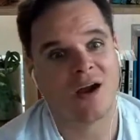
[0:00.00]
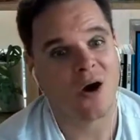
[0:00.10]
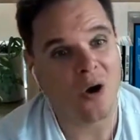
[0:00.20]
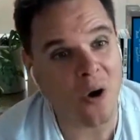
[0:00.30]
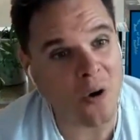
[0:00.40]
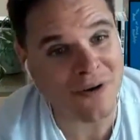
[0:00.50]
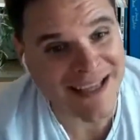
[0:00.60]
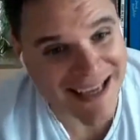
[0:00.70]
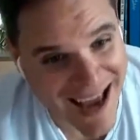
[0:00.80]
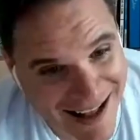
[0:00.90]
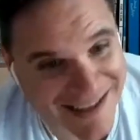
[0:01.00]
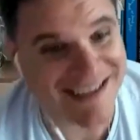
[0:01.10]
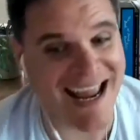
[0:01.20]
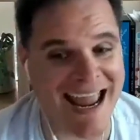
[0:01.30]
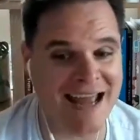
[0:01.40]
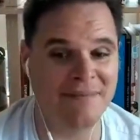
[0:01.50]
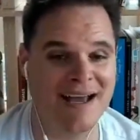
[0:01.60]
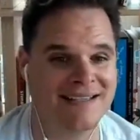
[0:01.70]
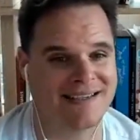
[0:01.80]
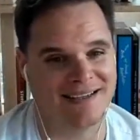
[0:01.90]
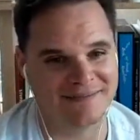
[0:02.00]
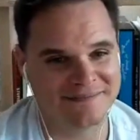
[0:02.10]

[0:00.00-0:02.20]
Holy hell in a handbasket.